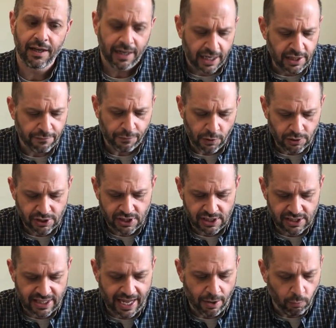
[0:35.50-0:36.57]
And the
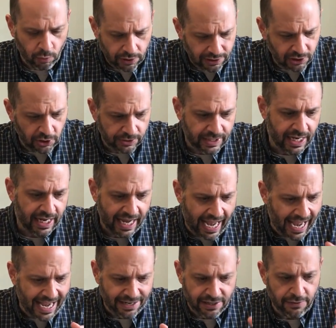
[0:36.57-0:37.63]
verses that we're looking
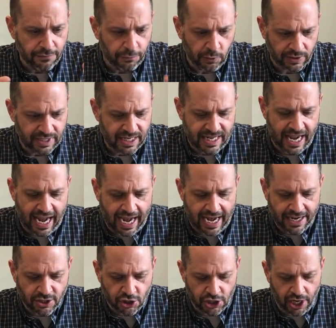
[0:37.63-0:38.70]
at for
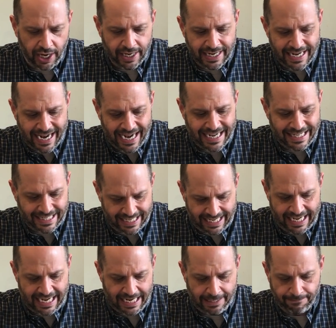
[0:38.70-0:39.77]
today, John
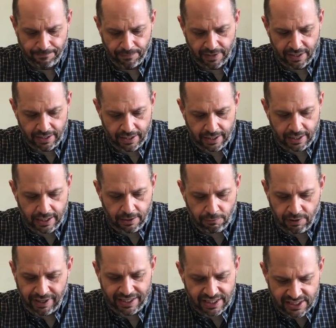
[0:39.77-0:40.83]
19,
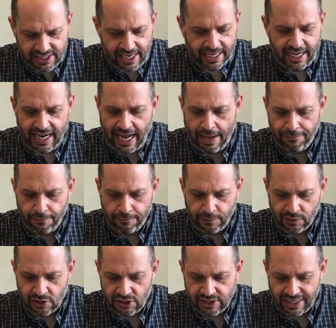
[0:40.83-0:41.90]
really the second half of
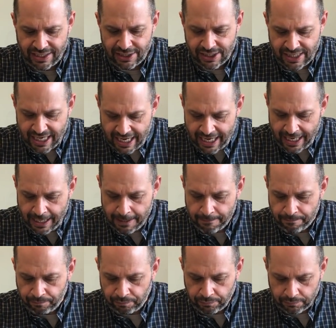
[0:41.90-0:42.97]
verse
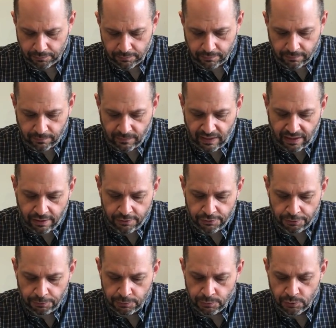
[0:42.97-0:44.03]
16
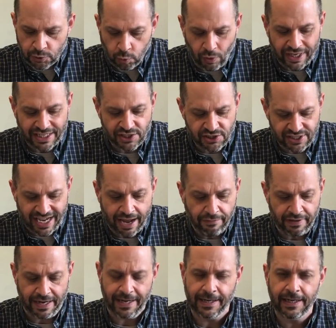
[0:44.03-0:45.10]
through
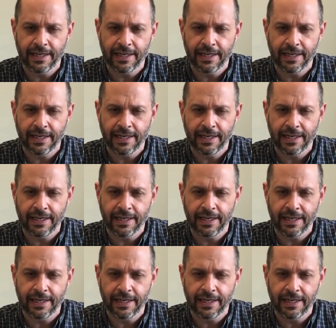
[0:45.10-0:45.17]
27.